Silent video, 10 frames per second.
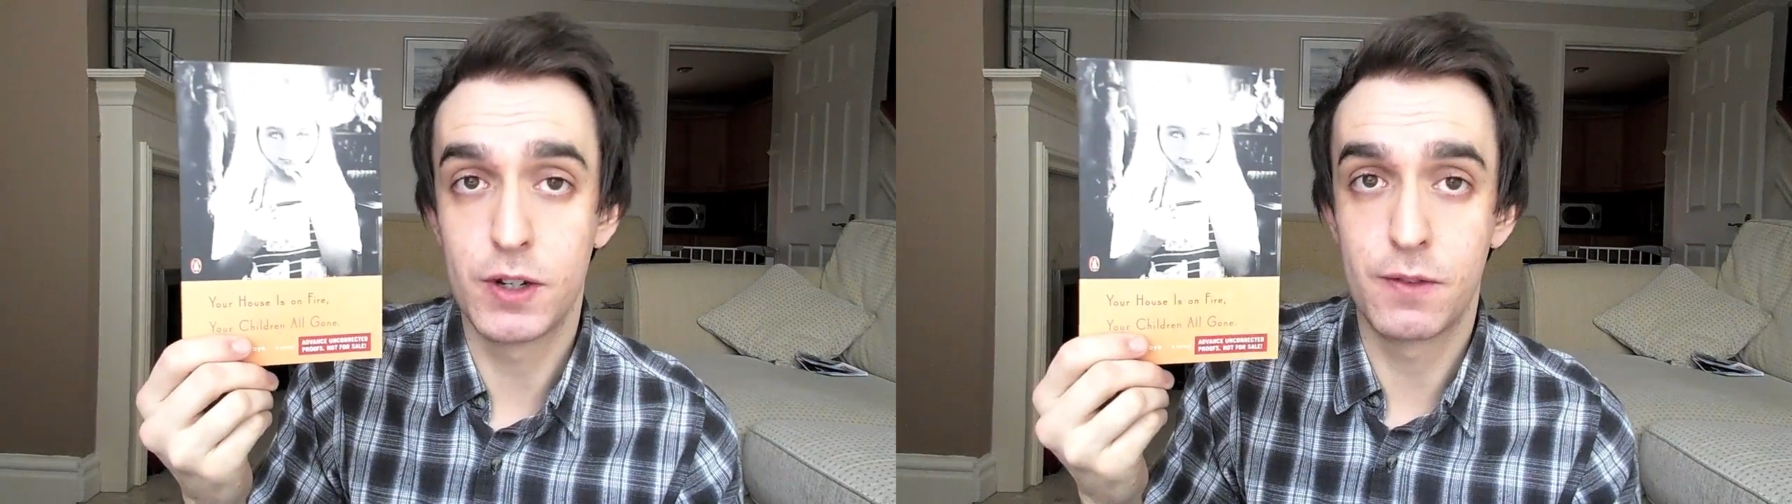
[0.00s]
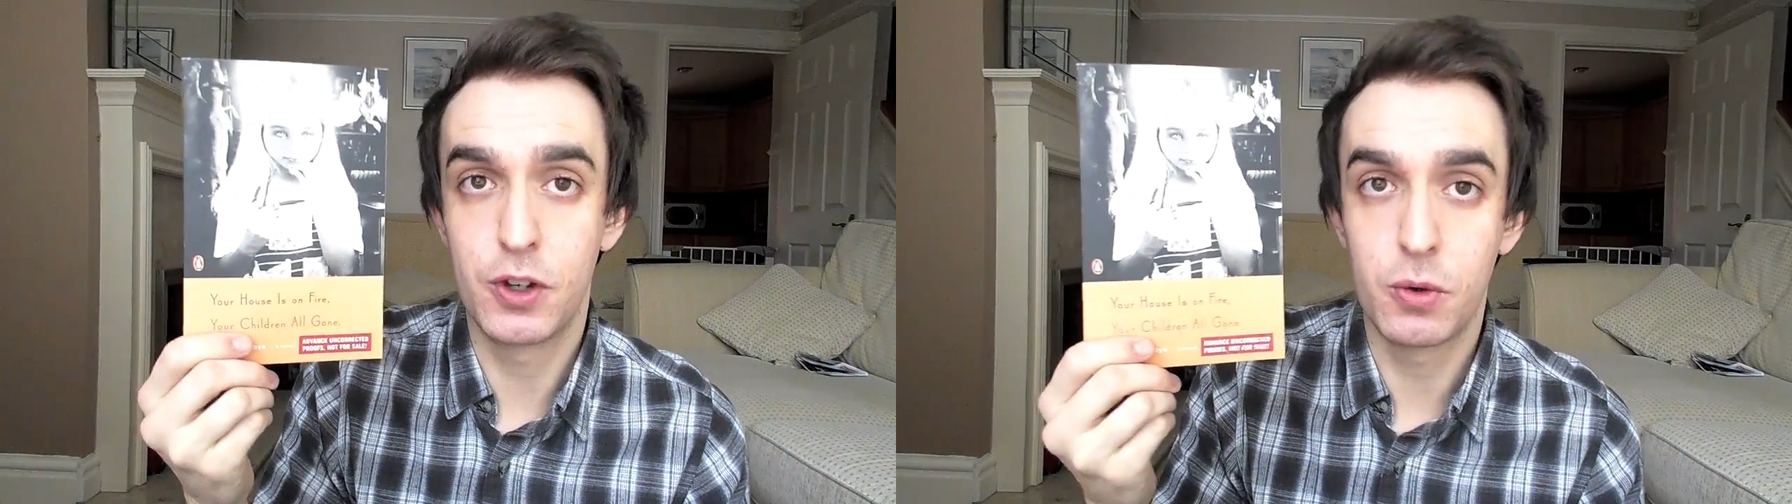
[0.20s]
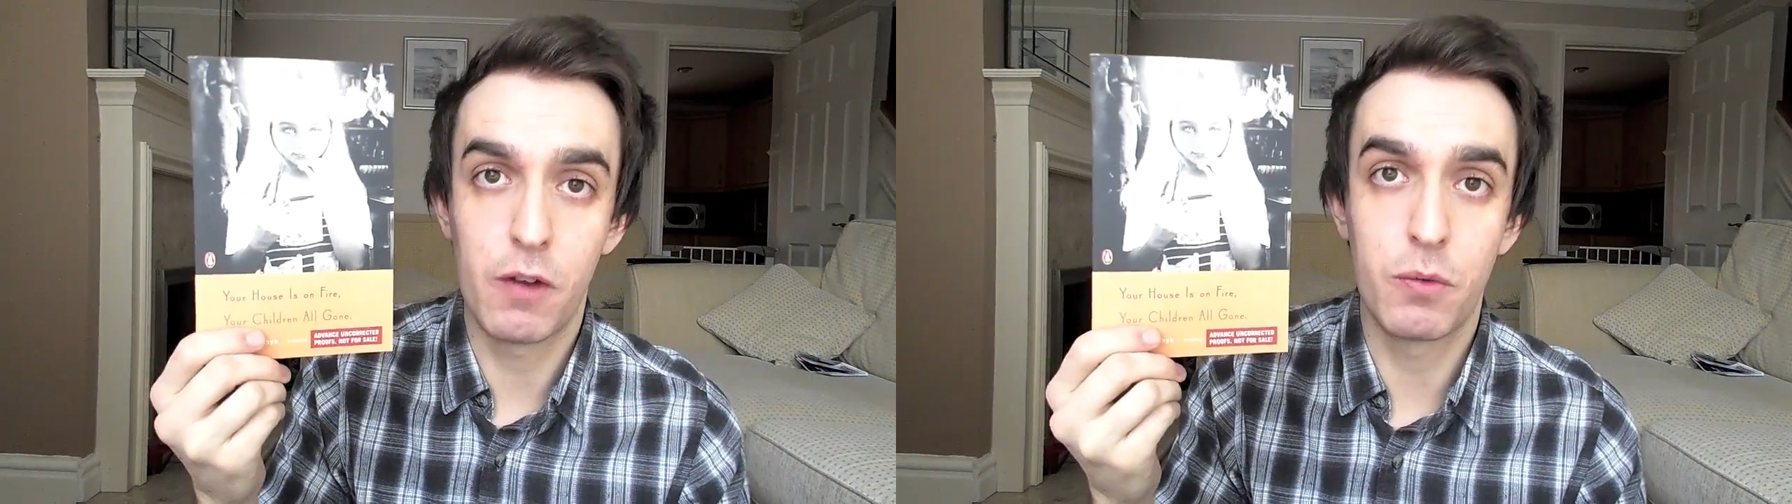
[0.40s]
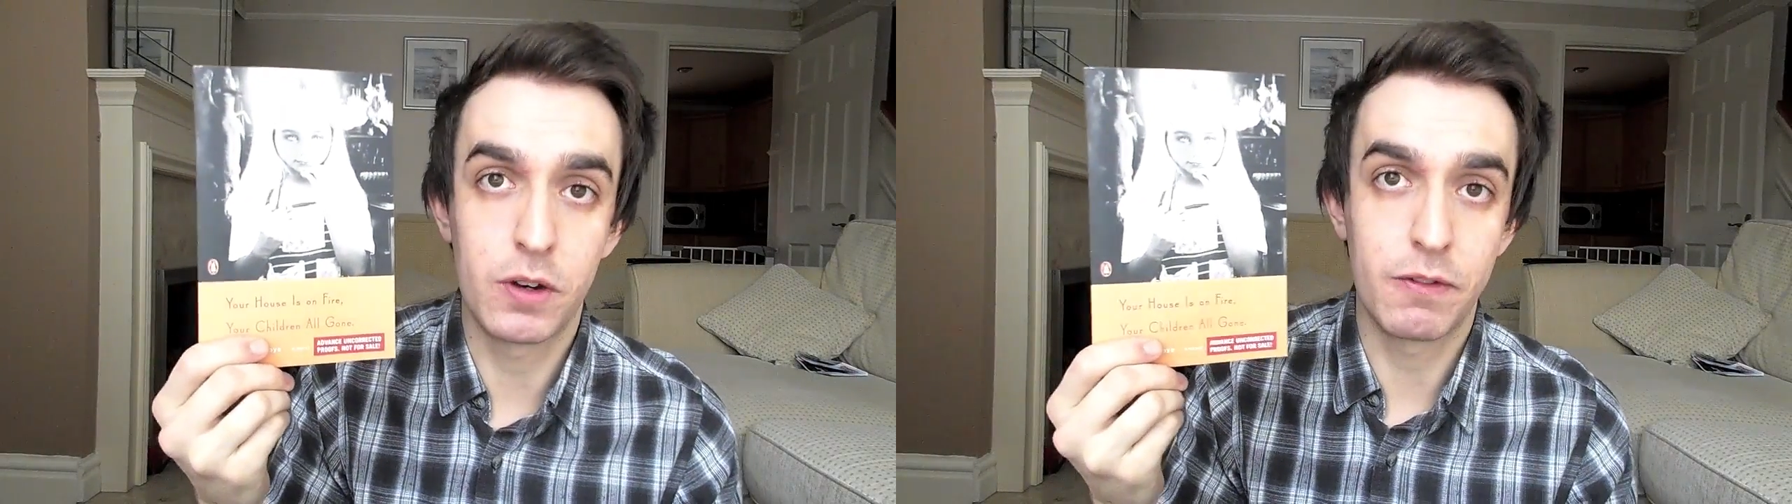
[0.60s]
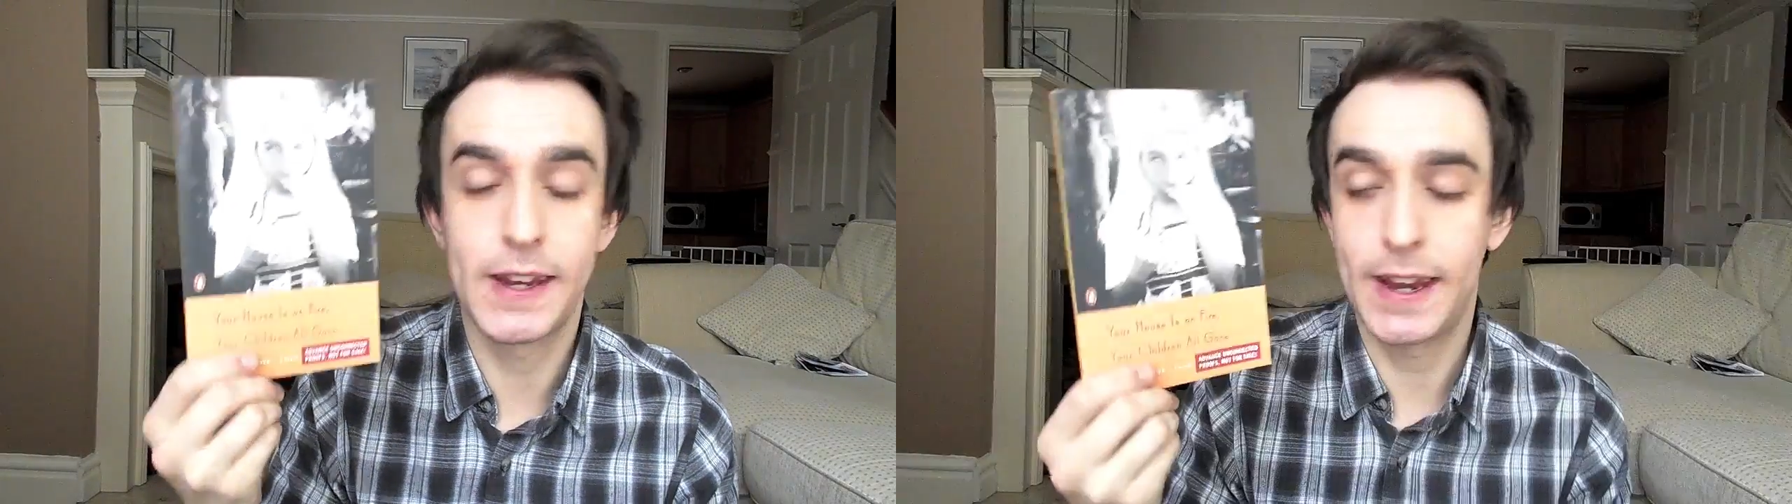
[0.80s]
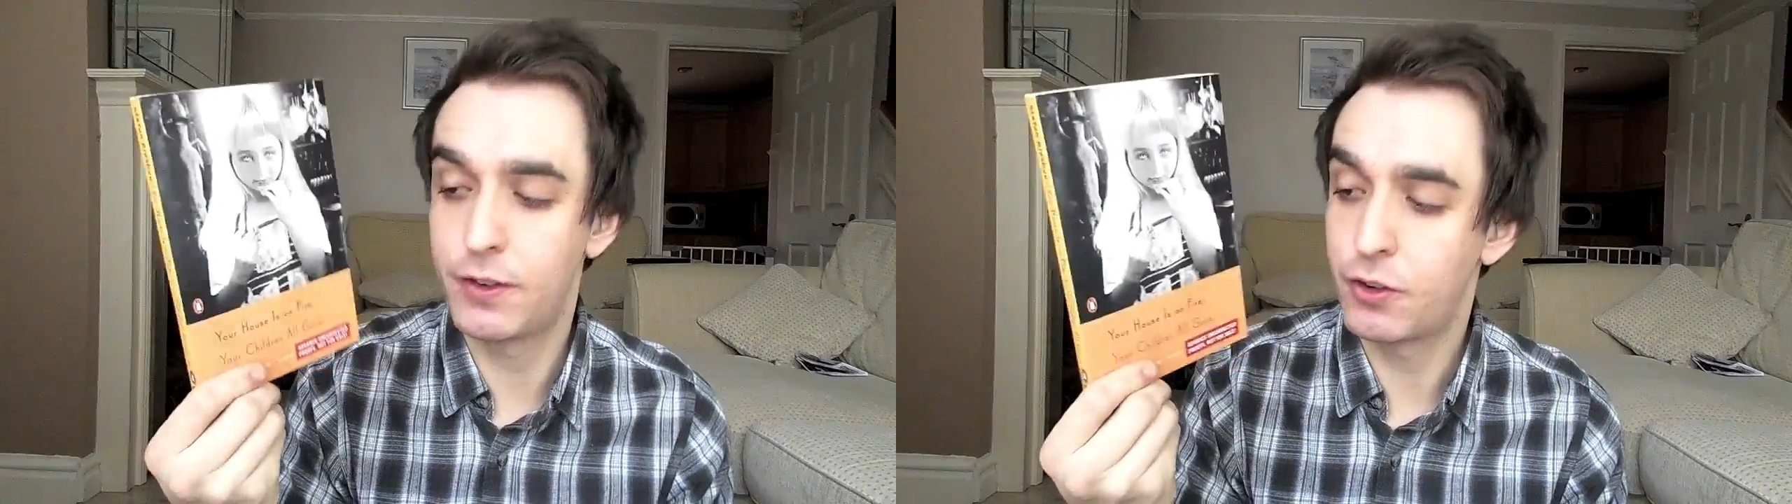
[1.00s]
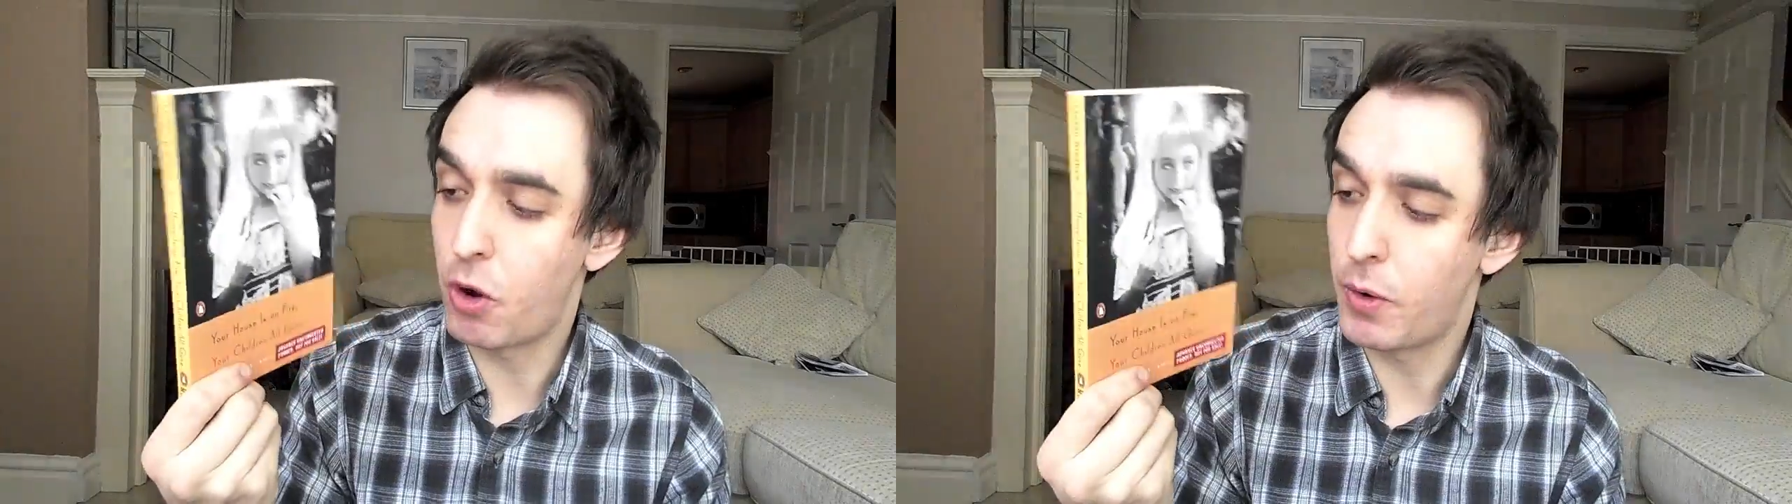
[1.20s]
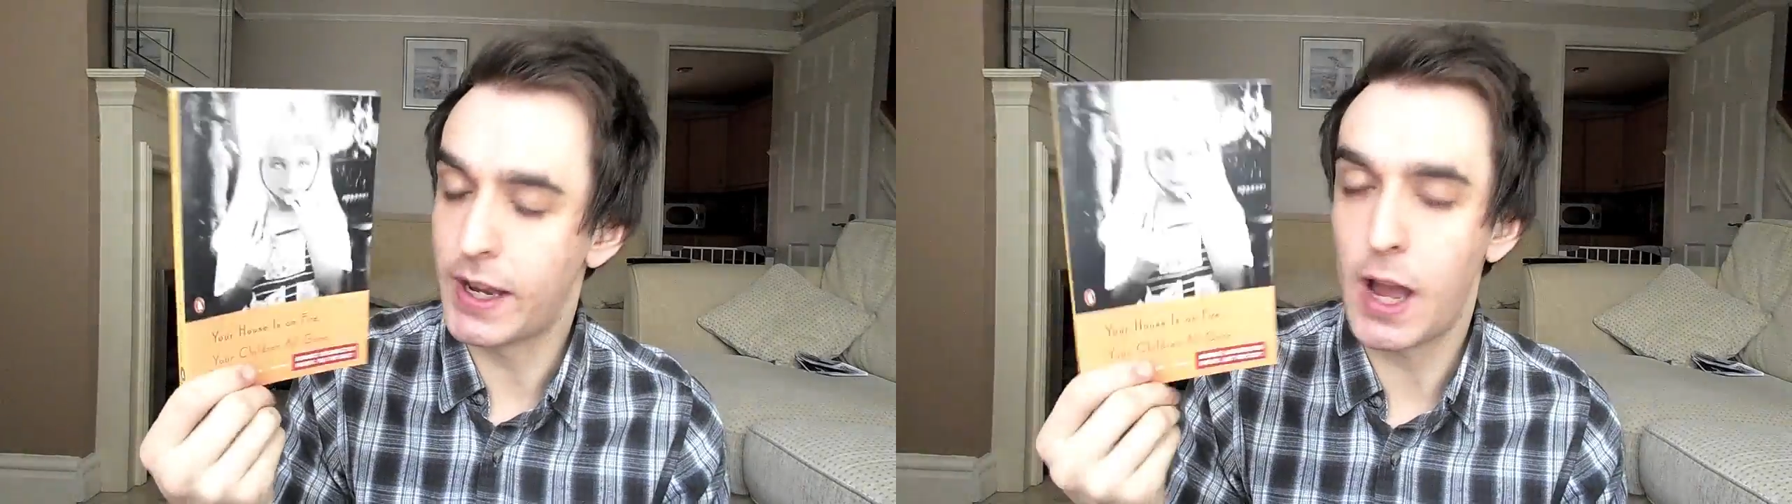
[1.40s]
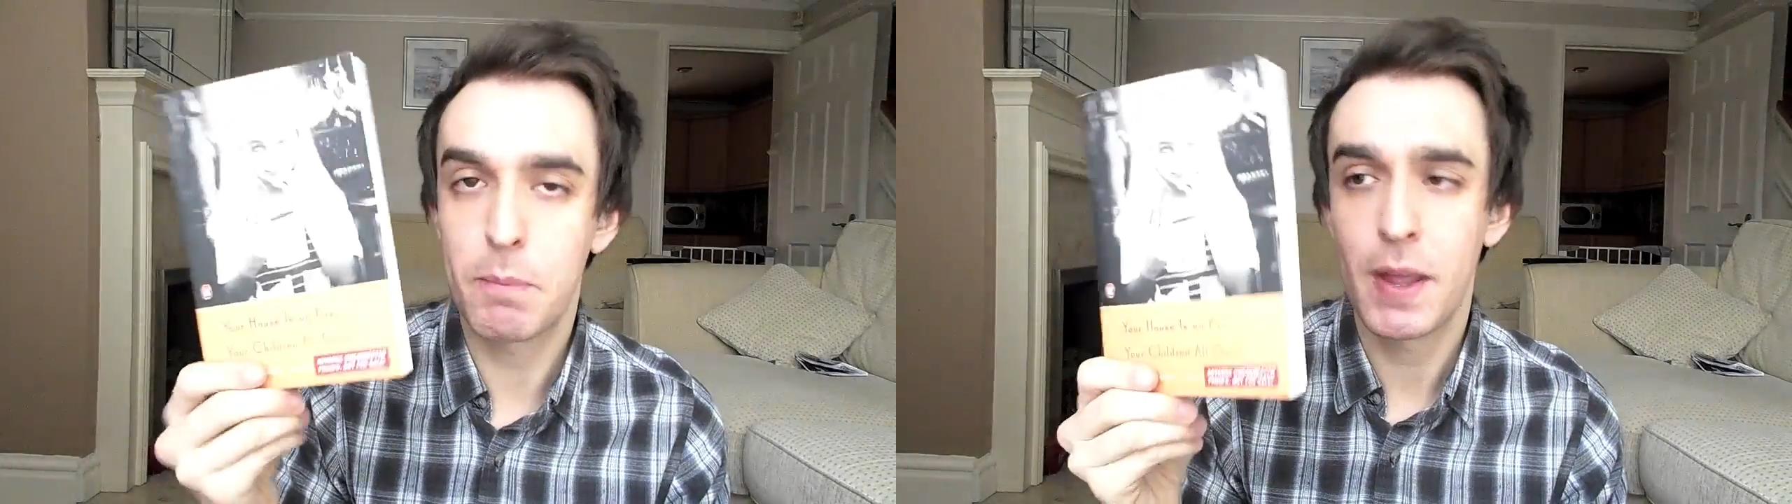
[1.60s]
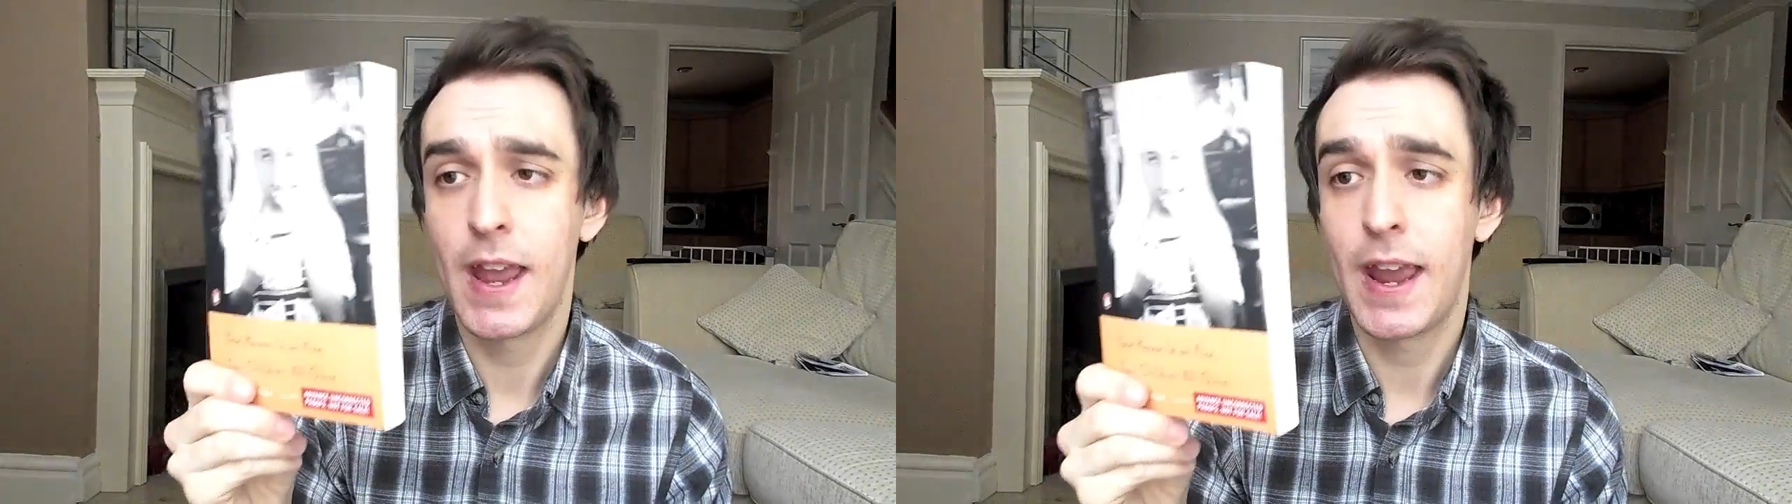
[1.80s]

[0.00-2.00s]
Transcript: point of view of one of the kids growing up